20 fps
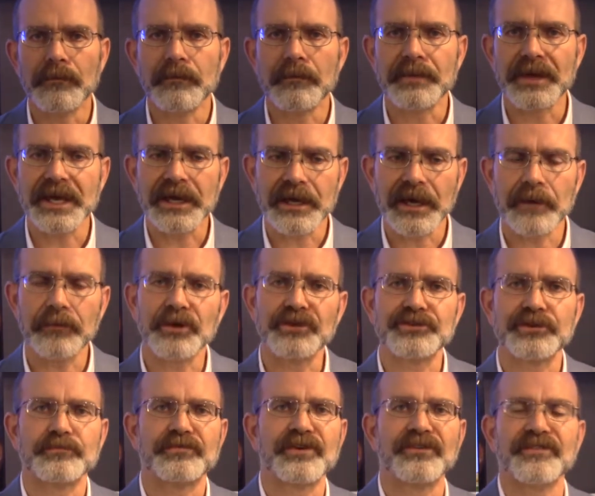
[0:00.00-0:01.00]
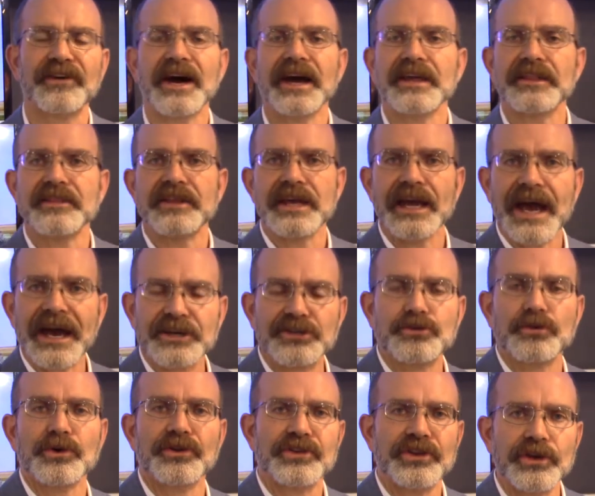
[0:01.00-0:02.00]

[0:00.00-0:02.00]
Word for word: being able to provide the actual